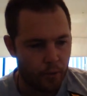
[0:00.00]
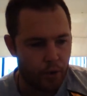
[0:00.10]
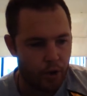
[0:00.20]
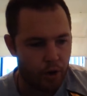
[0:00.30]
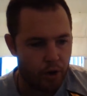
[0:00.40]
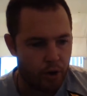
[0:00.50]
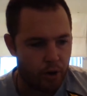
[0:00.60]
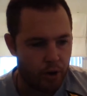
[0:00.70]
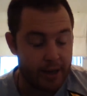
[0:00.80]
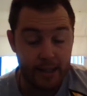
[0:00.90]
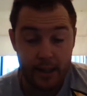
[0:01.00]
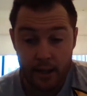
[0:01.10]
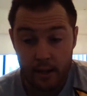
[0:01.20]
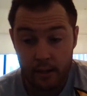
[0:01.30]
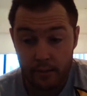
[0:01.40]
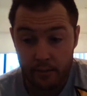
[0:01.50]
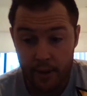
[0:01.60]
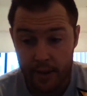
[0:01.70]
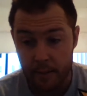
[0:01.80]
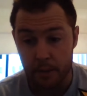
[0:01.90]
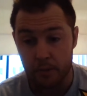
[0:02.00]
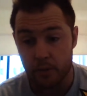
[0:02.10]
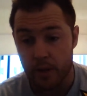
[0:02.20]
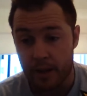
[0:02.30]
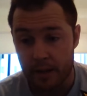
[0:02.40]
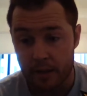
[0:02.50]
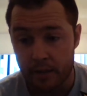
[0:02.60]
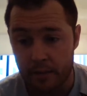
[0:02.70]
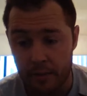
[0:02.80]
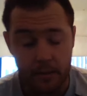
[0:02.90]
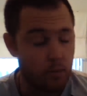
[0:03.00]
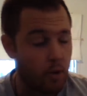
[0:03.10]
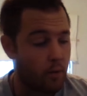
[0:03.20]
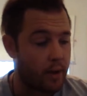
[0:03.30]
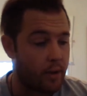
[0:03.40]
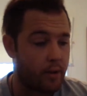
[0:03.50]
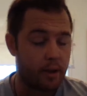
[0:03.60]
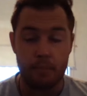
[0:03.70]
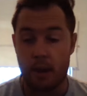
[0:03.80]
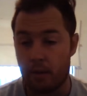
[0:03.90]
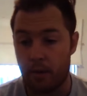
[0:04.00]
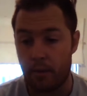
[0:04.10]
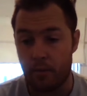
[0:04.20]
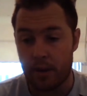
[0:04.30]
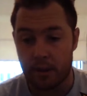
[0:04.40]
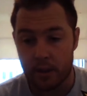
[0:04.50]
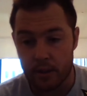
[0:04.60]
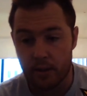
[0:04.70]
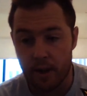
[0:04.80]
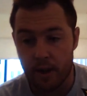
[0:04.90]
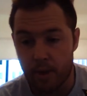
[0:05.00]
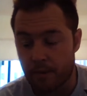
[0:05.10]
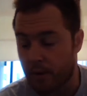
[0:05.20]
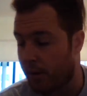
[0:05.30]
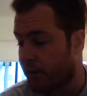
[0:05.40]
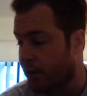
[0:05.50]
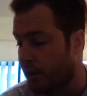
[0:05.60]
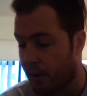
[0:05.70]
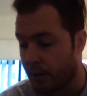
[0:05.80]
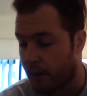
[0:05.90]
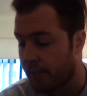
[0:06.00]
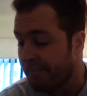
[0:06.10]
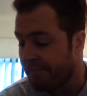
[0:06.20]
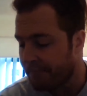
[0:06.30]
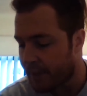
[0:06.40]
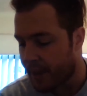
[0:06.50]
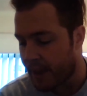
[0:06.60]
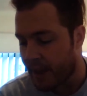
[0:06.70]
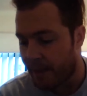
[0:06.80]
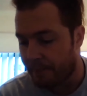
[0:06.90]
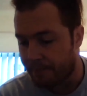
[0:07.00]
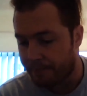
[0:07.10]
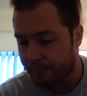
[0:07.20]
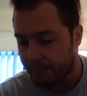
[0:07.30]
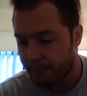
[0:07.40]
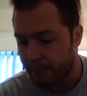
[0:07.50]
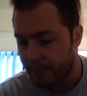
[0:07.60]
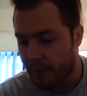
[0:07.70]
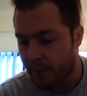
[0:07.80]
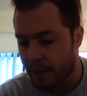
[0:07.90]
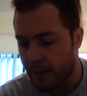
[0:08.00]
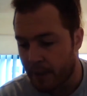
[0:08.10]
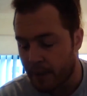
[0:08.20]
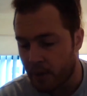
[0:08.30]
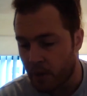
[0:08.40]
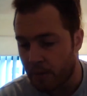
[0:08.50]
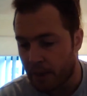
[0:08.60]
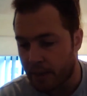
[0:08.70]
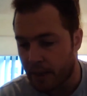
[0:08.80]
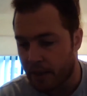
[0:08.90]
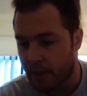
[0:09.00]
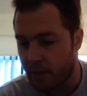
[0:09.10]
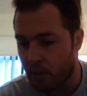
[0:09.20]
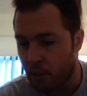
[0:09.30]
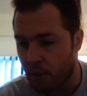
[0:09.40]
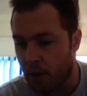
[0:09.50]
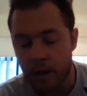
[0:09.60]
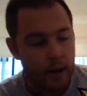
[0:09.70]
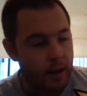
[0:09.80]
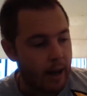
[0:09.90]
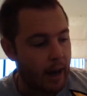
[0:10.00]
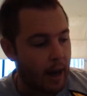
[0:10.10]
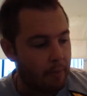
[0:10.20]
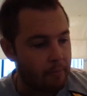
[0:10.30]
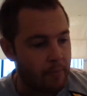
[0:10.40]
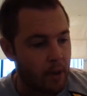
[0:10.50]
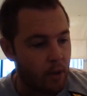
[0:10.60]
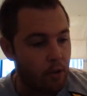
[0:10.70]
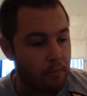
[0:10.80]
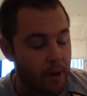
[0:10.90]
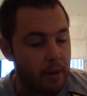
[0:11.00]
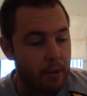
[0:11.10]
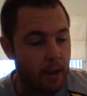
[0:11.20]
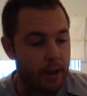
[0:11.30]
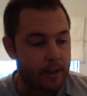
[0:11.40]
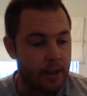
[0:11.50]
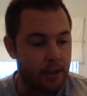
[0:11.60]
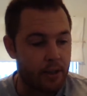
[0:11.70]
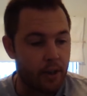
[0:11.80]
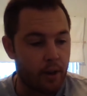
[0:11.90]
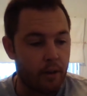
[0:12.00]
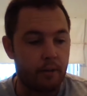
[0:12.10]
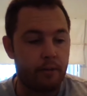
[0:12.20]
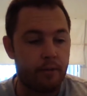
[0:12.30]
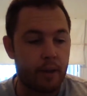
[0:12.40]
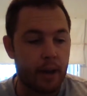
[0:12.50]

were indicative of rape culture, right? You know, what we think about when we describe rape culture, you know, the normalization or minimalization of